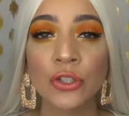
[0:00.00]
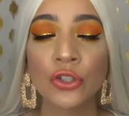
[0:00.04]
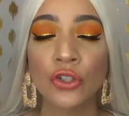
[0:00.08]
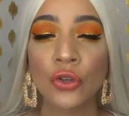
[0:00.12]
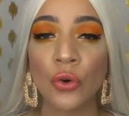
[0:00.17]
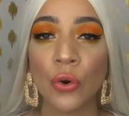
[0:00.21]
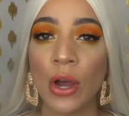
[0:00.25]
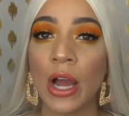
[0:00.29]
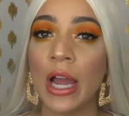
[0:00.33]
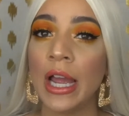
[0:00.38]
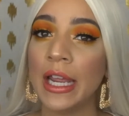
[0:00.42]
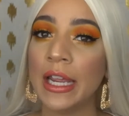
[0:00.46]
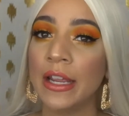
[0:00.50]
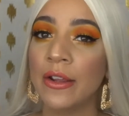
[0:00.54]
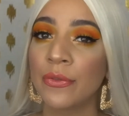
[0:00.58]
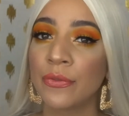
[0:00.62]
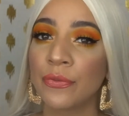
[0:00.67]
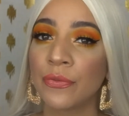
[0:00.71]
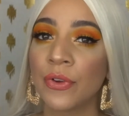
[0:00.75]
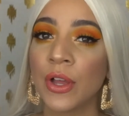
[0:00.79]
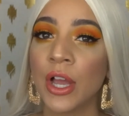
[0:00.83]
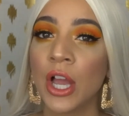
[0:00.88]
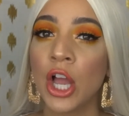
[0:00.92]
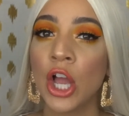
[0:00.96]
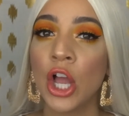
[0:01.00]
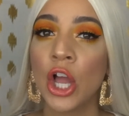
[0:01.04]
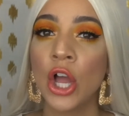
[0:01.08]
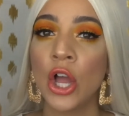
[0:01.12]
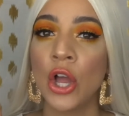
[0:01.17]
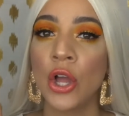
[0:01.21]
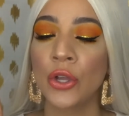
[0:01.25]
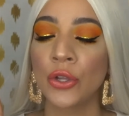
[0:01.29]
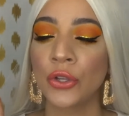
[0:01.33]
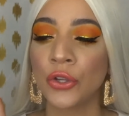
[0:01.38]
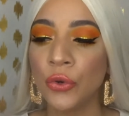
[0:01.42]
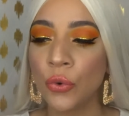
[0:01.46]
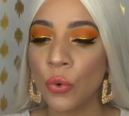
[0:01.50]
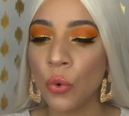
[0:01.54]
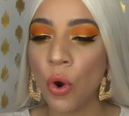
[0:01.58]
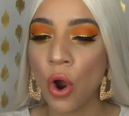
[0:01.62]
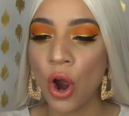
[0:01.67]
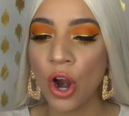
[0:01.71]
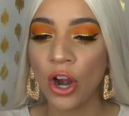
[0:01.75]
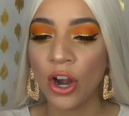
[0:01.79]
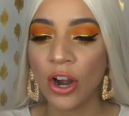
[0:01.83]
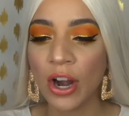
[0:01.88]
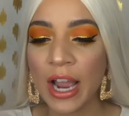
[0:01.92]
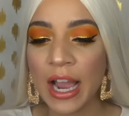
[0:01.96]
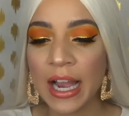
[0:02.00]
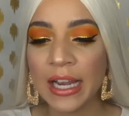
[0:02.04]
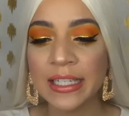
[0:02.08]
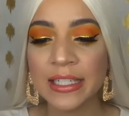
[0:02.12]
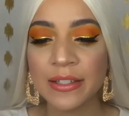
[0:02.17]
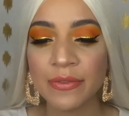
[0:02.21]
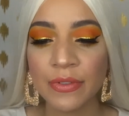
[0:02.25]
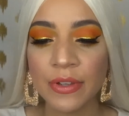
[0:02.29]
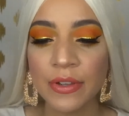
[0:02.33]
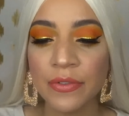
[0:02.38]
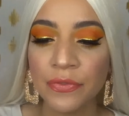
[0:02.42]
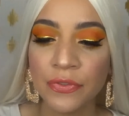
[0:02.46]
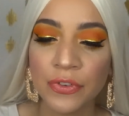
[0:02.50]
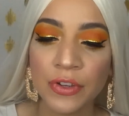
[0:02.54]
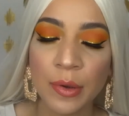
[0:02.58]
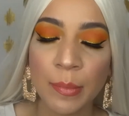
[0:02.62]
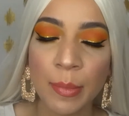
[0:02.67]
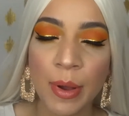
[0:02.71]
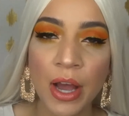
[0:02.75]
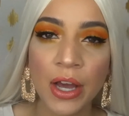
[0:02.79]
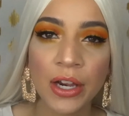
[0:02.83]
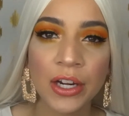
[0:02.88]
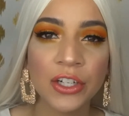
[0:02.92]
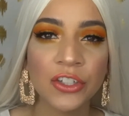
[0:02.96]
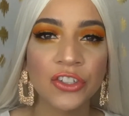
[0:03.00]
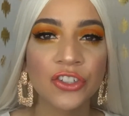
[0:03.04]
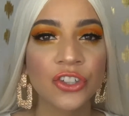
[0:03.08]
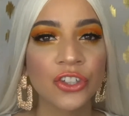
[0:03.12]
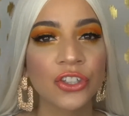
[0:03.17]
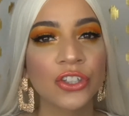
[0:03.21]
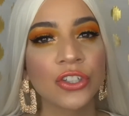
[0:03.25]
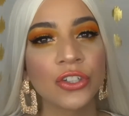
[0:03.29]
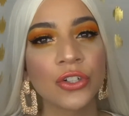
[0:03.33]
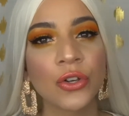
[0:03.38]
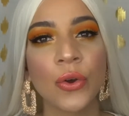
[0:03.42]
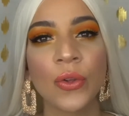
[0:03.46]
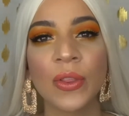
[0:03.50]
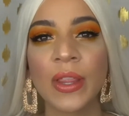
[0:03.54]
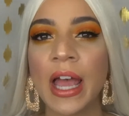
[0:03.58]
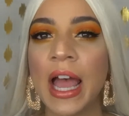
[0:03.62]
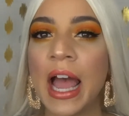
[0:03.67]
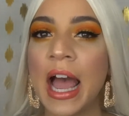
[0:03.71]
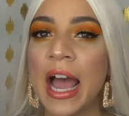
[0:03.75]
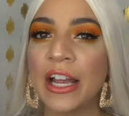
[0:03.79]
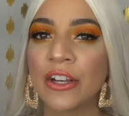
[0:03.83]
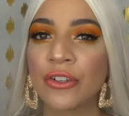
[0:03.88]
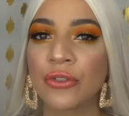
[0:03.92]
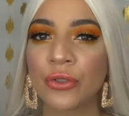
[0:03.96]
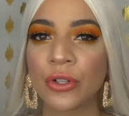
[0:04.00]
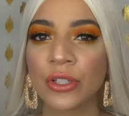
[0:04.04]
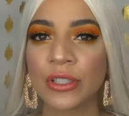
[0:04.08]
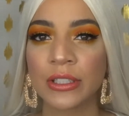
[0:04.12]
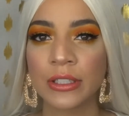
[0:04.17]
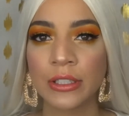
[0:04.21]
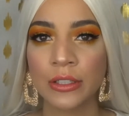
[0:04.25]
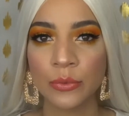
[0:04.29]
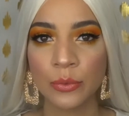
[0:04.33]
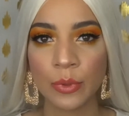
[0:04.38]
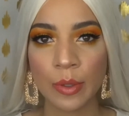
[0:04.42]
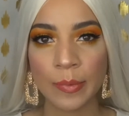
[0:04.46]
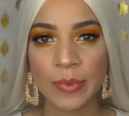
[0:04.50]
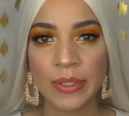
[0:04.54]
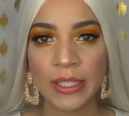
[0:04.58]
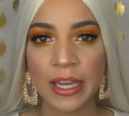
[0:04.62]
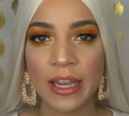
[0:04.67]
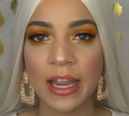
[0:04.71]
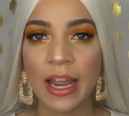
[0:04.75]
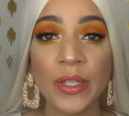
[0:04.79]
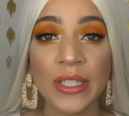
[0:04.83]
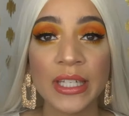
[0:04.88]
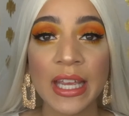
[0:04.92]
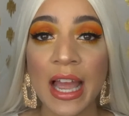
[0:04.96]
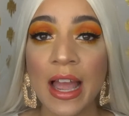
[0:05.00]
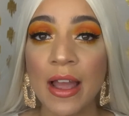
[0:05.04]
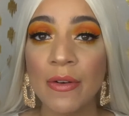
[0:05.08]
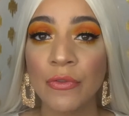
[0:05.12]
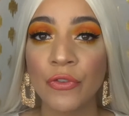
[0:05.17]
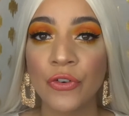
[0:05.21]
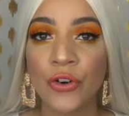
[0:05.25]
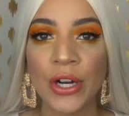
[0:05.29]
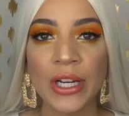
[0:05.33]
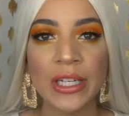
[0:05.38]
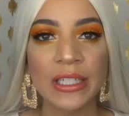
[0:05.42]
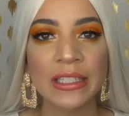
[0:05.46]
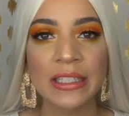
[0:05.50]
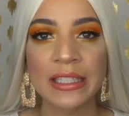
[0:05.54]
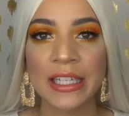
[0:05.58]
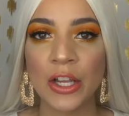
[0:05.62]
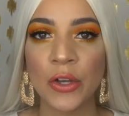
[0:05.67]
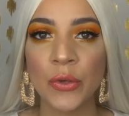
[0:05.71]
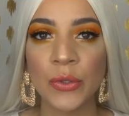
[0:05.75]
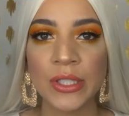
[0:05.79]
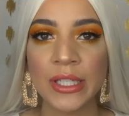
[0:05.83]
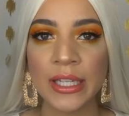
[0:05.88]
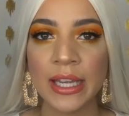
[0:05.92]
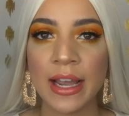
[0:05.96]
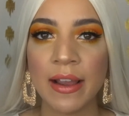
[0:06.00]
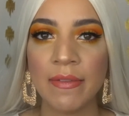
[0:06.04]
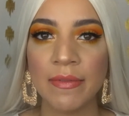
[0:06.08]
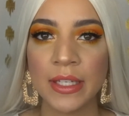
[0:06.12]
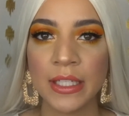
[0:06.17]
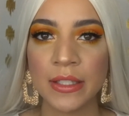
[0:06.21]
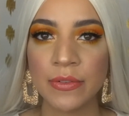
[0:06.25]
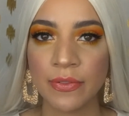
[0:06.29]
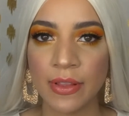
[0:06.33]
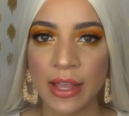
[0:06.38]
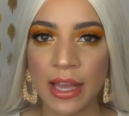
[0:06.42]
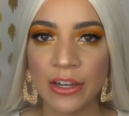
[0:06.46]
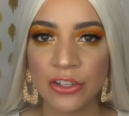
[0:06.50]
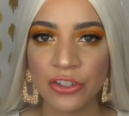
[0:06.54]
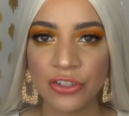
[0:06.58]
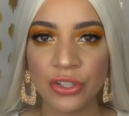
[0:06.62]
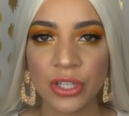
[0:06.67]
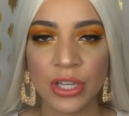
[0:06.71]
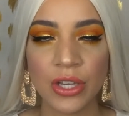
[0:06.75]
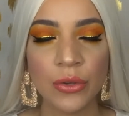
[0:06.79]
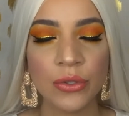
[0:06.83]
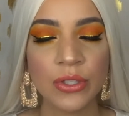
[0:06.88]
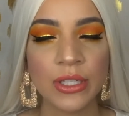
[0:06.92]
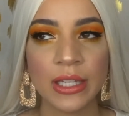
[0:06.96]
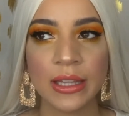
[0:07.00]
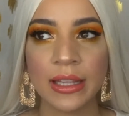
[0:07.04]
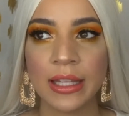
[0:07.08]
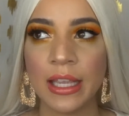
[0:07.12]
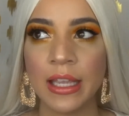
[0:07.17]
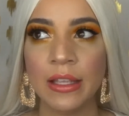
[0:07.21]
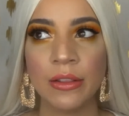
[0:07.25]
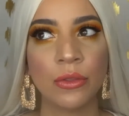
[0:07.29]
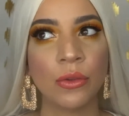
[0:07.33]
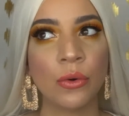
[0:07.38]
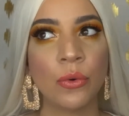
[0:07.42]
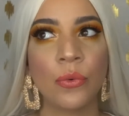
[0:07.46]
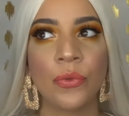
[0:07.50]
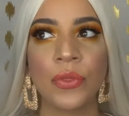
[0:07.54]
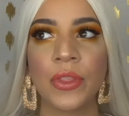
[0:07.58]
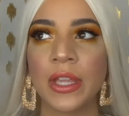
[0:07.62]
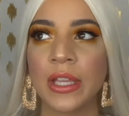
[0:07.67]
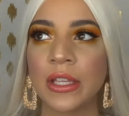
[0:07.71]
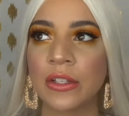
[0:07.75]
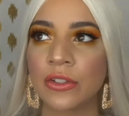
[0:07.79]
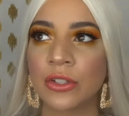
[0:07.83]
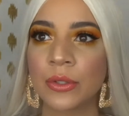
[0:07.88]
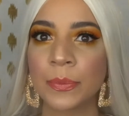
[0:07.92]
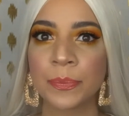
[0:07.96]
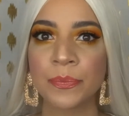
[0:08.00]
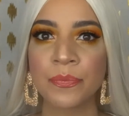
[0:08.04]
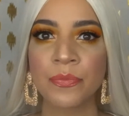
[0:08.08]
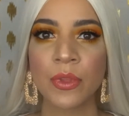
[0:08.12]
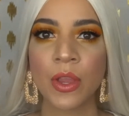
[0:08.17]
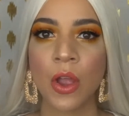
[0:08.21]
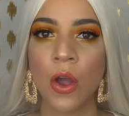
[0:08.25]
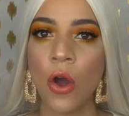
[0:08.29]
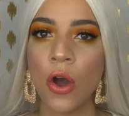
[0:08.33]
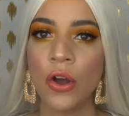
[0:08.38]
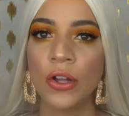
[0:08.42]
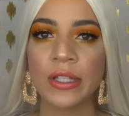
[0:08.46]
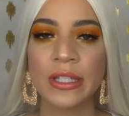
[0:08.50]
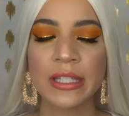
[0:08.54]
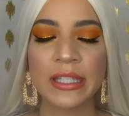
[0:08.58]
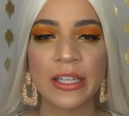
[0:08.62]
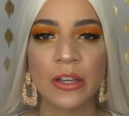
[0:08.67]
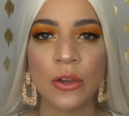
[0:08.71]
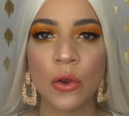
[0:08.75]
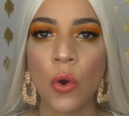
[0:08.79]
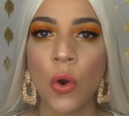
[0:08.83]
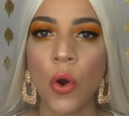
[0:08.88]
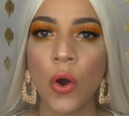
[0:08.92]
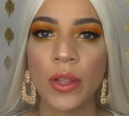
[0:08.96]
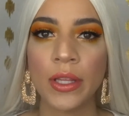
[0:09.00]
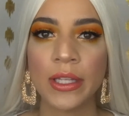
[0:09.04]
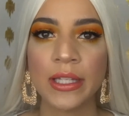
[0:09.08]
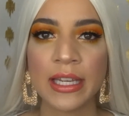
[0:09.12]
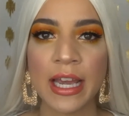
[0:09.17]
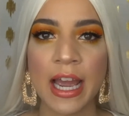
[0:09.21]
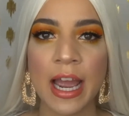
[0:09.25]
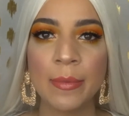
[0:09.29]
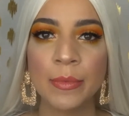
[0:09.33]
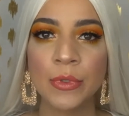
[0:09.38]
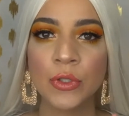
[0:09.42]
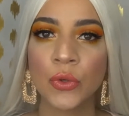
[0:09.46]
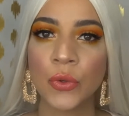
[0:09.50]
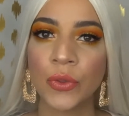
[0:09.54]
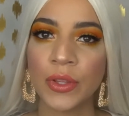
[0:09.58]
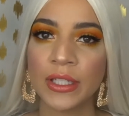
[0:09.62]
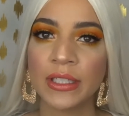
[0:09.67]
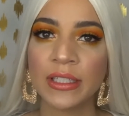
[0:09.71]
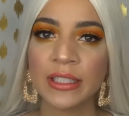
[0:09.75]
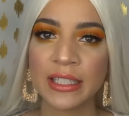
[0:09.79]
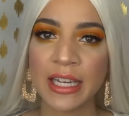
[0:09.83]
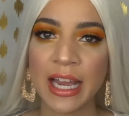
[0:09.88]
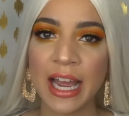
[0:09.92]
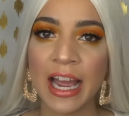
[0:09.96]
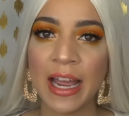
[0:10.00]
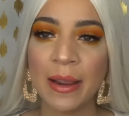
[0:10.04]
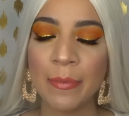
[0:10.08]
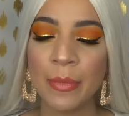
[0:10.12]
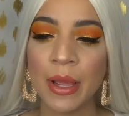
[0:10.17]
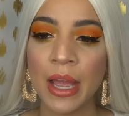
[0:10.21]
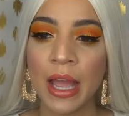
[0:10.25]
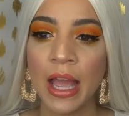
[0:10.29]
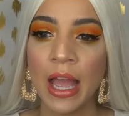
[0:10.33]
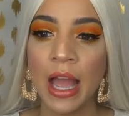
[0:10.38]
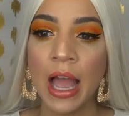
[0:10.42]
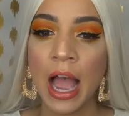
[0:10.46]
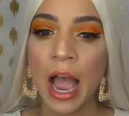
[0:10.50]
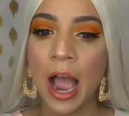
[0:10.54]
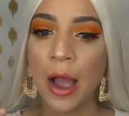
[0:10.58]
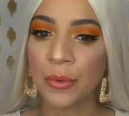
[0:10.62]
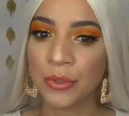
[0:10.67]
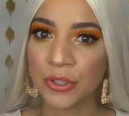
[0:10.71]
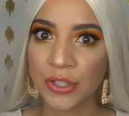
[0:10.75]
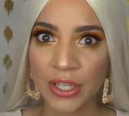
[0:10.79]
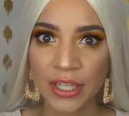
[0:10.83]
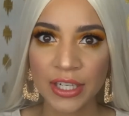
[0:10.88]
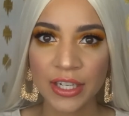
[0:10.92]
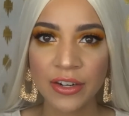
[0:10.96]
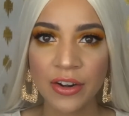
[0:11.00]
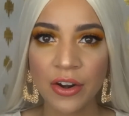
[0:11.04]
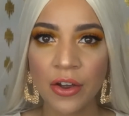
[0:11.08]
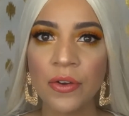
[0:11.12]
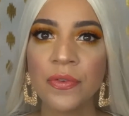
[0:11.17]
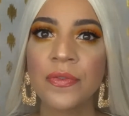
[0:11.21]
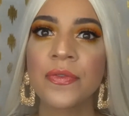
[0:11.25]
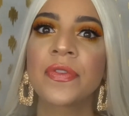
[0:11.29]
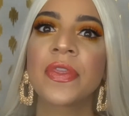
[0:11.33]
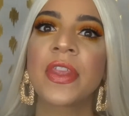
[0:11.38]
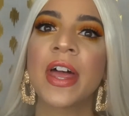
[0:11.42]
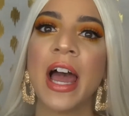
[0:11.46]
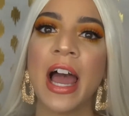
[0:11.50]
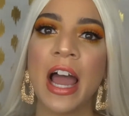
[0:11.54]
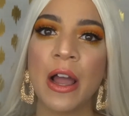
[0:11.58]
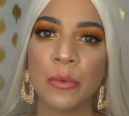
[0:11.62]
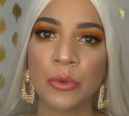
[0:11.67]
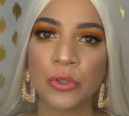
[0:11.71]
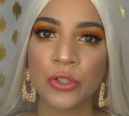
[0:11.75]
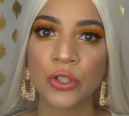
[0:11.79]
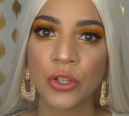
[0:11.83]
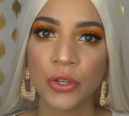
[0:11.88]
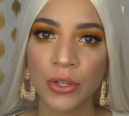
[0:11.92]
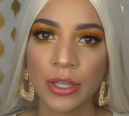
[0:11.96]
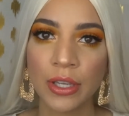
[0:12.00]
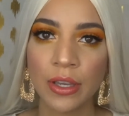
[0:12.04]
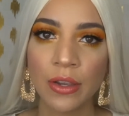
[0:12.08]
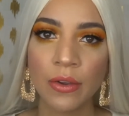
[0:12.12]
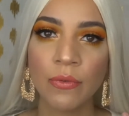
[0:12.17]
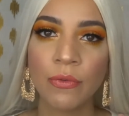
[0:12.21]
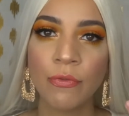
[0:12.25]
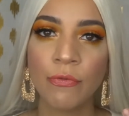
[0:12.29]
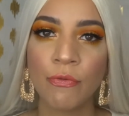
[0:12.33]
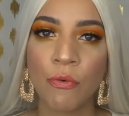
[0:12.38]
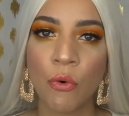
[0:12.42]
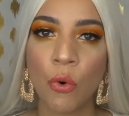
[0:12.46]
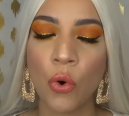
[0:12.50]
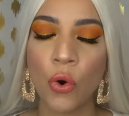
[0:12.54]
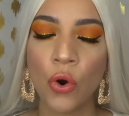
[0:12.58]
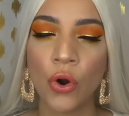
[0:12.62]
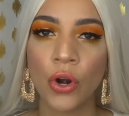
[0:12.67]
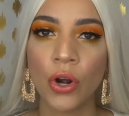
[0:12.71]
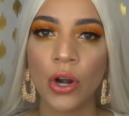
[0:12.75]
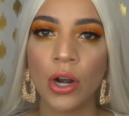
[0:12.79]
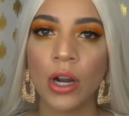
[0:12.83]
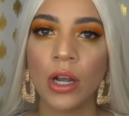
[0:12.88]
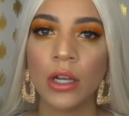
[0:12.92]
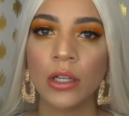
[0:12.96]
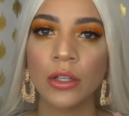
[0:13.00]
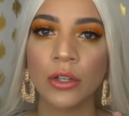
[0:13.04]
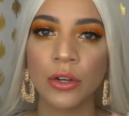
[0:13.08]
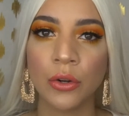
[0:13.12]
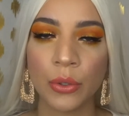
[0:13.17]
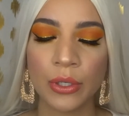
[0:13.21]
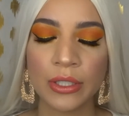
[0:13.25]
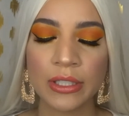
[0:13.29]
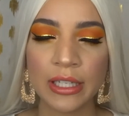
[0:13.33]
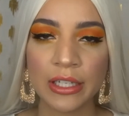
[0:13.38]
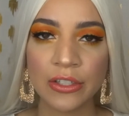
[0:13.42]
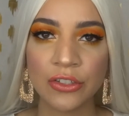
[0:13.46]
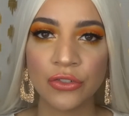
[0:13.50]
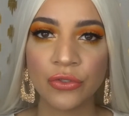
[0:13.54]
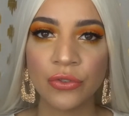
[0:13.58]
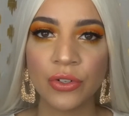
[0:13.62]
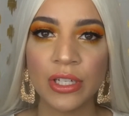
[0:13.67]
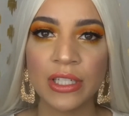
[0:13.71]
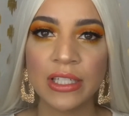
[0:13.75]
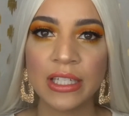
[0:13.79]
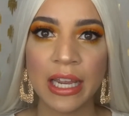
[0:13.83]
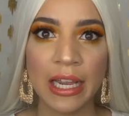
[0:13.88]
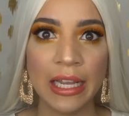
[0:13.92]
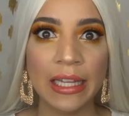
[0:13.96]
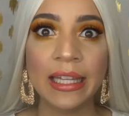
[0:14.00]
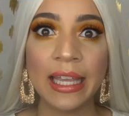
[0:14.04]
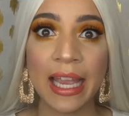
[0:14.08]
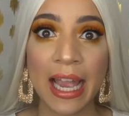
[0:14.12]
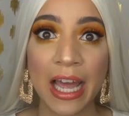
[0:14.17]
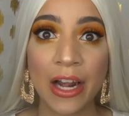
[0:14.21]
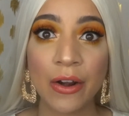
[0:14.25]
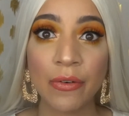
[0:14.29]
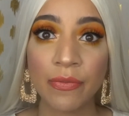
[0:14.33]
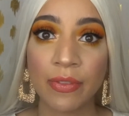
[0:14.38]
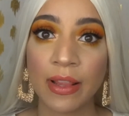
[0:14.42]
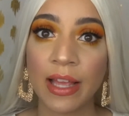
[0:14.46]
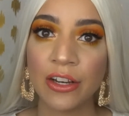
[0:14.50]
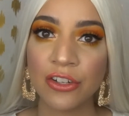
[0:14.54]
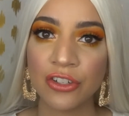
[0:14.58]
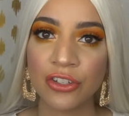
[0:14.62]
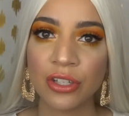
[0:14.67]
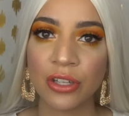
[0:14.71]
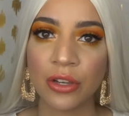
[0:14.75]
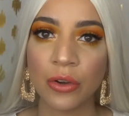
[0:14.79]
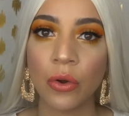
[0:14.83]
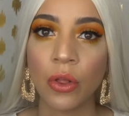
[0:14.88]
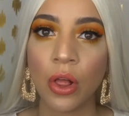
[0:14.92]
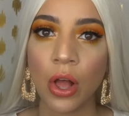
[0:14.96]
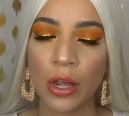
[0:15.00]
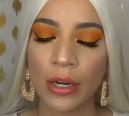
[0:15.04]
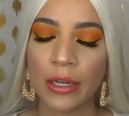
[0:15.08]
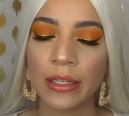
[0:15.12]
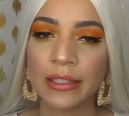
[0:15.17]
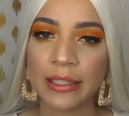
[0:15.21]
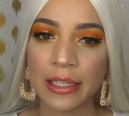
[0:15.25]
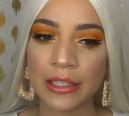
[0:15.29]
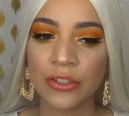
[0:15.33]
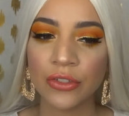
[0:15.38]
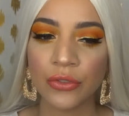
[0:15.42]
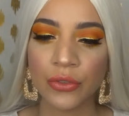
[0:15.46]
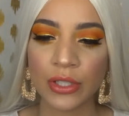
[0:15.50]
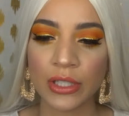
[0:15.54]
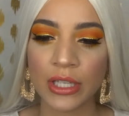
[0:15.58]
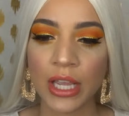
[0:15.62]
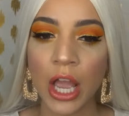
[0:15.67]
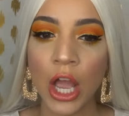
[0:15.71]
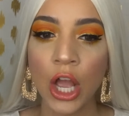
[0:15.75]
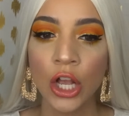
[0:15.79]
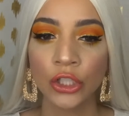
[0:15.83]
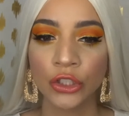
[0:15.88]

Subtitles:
So if you are kind of iffy about it, just know that I trust this website. They always have great sales. They have these flash sales that they throw things on sale all the time. So this time I was lucky enough that I was looking for, you know, accessories, and they had a flash sale on accessories.